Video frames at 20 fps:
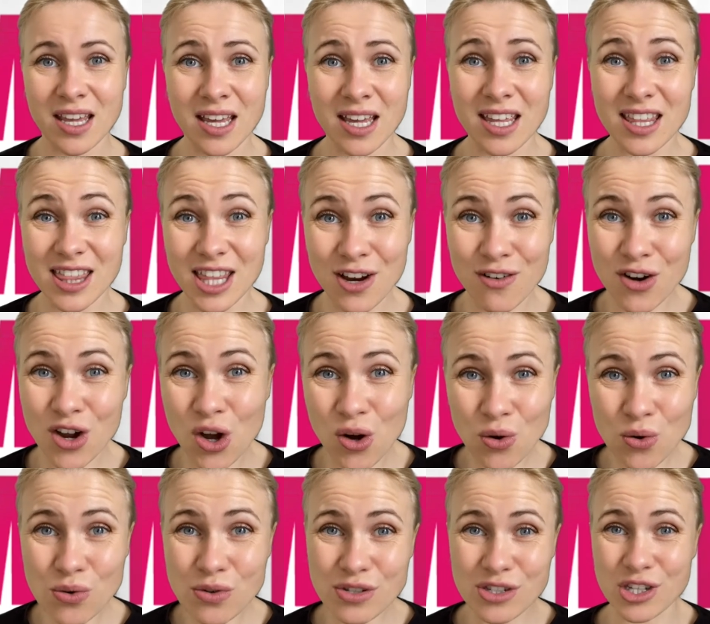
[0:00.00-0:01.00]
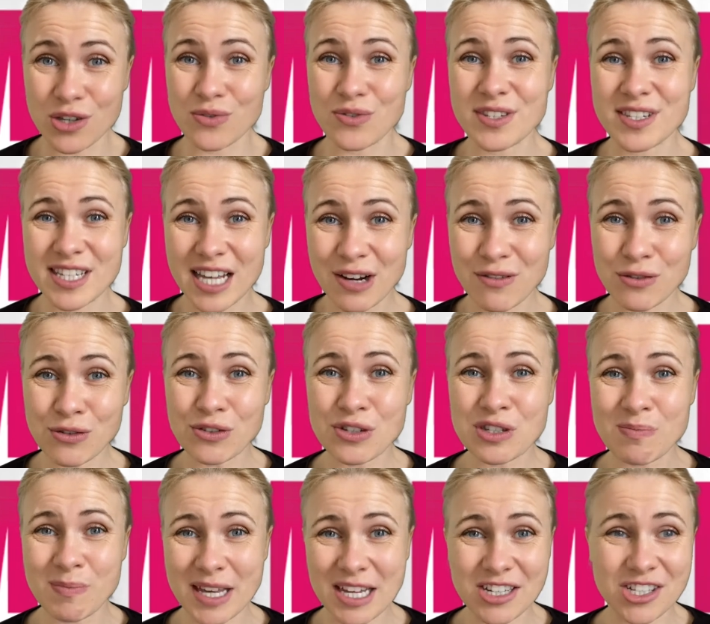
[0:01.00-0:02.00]
There are also several
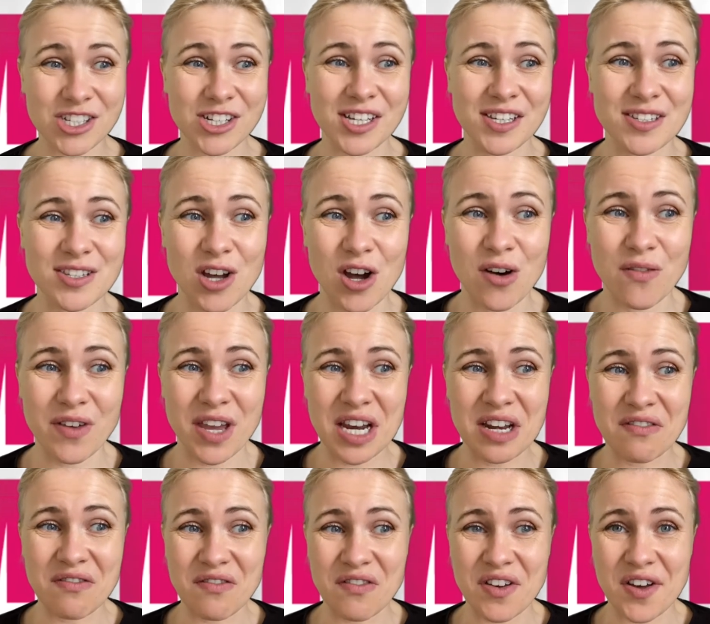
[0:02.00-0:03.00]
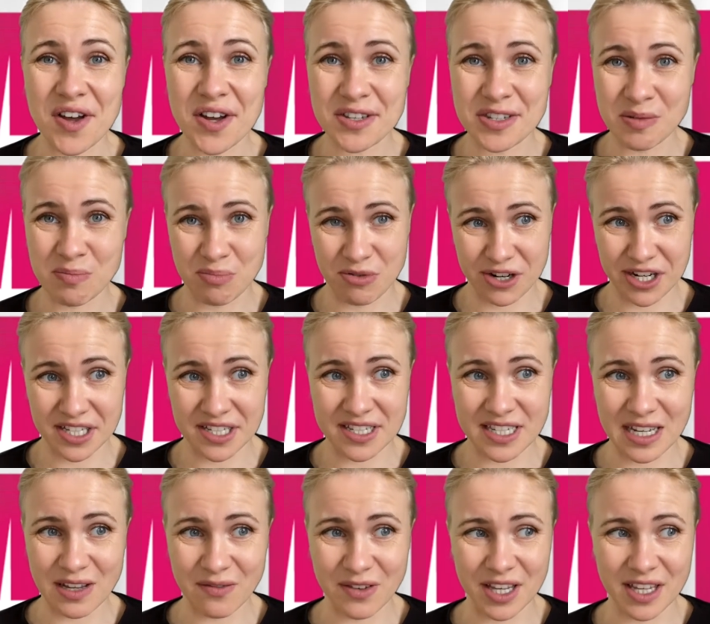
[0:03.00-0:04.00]
species of invertebrates
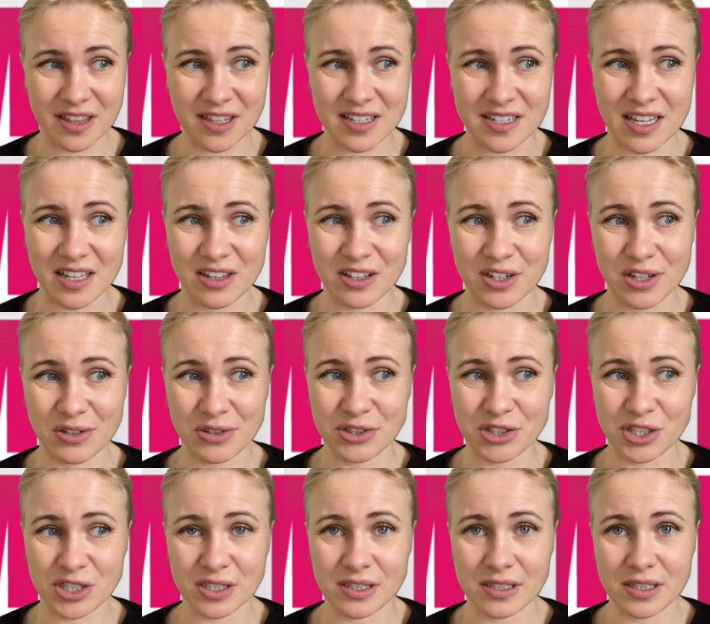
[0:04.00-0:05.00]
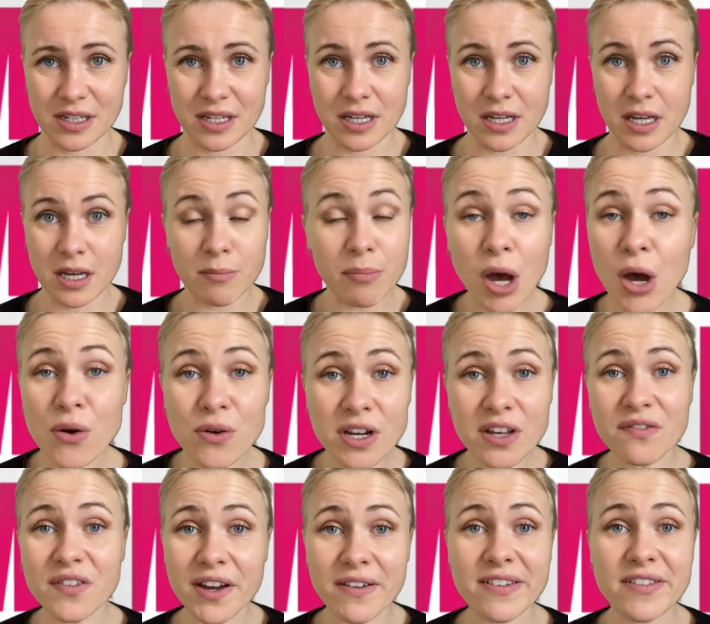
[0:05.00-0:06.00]
living in the Southern Ocean, but only
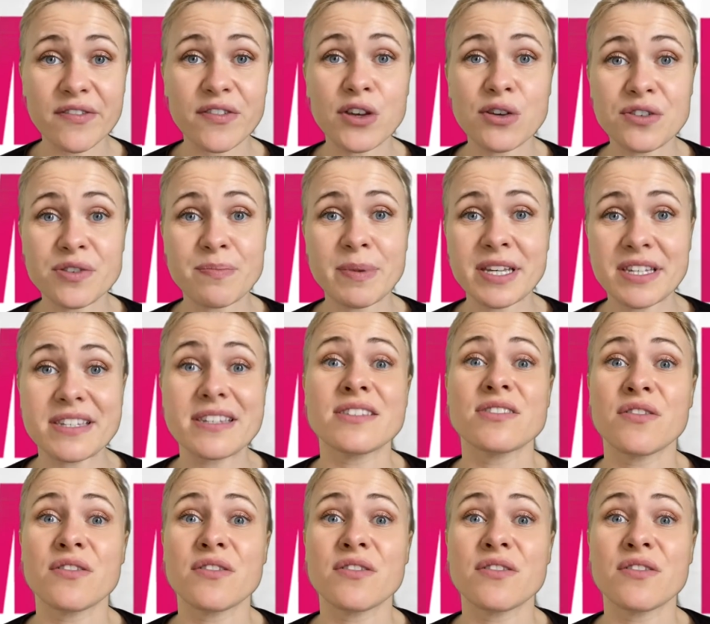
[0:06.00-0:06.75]
very few species of